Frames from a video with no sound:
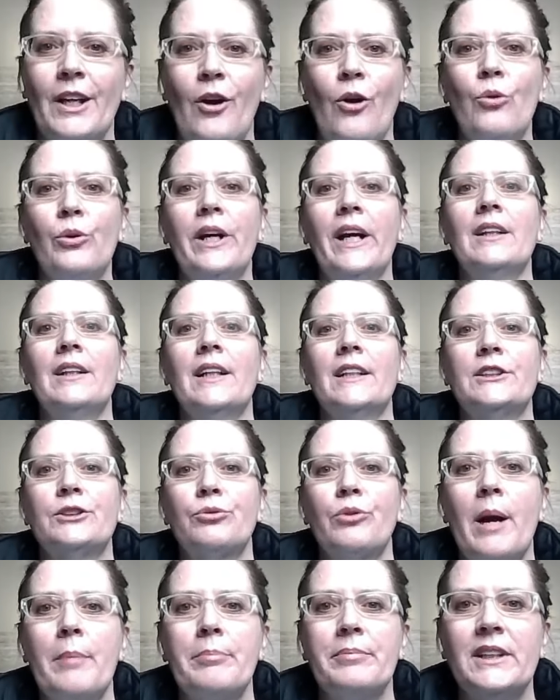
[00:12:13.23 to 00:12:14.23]
Okay, let's
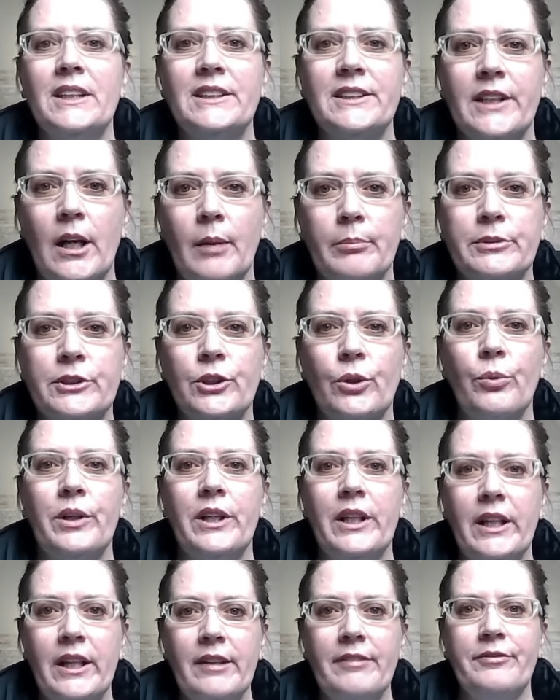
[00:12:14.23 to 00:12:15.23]
wrap this up. So
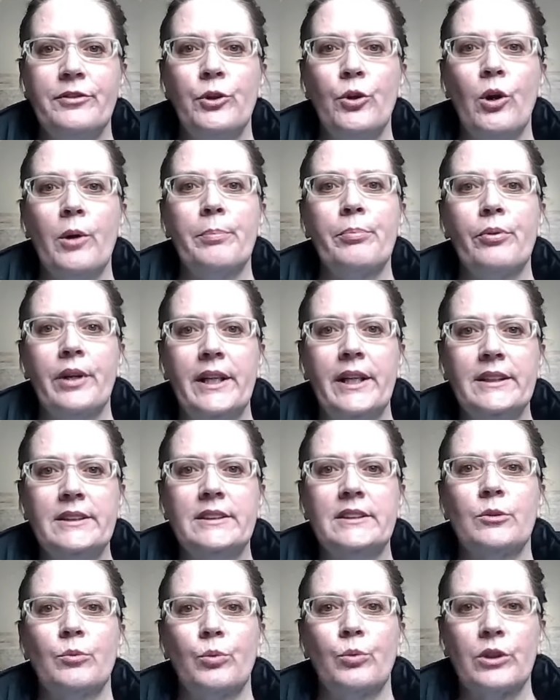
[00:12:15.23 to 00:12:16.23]
if your
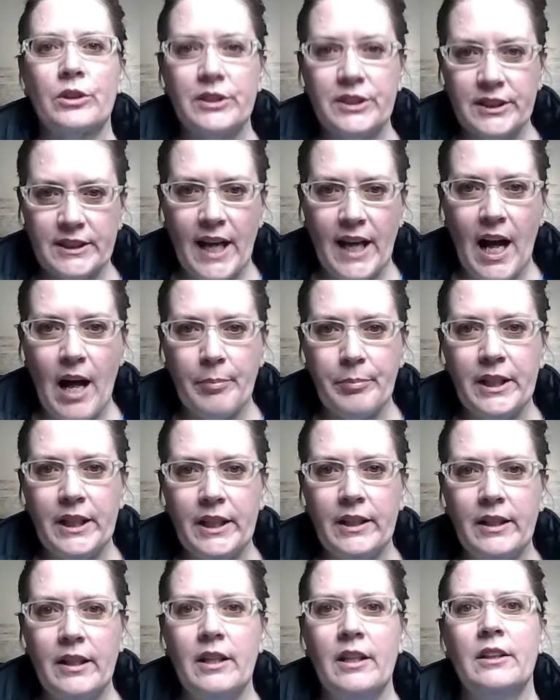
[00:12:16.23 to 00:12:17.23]
prints were
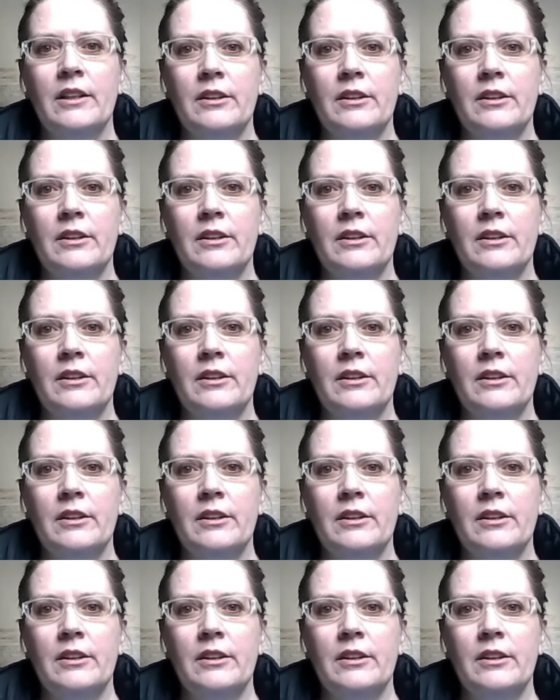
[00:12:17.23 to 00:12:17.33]
stopping,